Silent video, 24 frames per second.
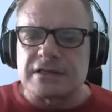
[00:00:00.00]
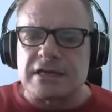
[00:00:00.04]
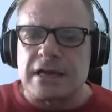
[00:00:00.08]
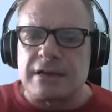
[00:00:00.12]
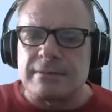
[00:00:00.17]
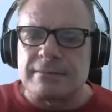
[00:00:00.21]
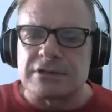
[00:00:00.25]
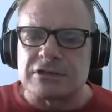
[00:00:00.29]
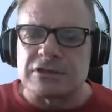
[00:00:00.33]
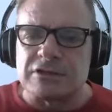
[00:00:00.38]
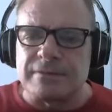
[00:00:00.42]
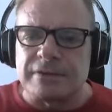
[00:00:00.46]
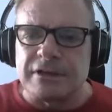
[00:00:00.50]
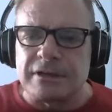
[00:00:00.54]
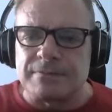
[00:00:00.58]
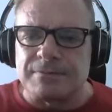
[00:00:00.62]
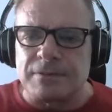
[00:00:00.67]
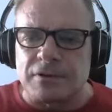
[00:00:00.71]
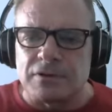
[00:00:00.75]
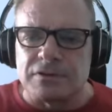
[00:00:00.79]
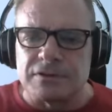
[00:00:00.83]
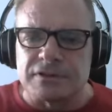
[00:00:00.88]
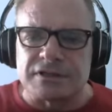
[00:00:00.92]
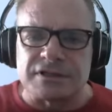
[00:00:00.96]
comments are being
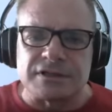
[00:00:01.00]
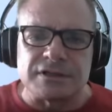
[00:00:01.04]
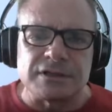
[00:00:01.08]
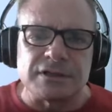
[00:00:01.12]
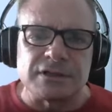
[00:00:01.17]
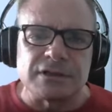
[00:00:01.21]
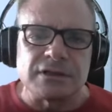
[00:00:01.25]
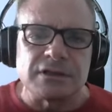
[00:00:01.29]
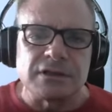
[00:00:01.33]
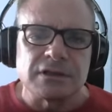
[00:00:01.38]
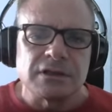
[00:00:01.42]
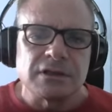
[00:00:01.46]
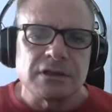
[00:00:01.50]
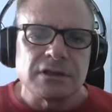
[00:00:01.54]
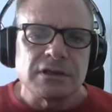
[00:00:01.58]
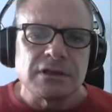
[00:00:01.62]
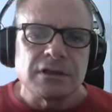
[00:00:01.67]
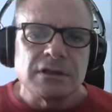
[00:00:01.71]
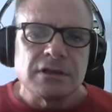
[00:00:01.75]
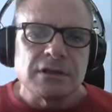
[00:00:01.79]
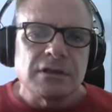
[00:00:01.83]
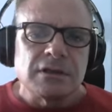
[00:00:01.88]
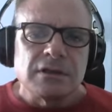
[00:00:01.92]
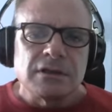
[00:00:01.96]
posted.
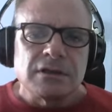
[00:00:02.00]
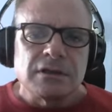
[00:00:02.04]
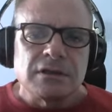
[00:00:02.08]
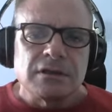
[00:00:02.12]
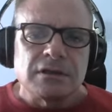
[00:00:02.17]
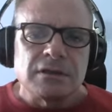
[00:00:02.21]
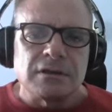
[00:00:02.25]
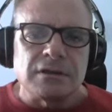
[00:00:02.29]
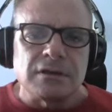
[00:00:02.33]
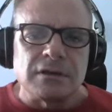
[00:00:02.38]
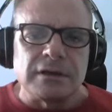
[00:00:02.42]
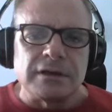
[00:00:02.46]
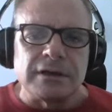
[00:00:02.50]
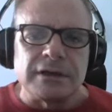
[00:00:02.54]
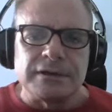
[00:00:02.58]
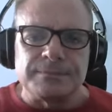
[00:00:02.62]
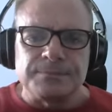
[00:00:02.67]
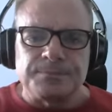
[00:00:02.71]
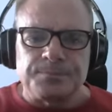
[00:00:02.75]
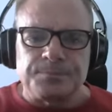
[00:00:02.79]
All right.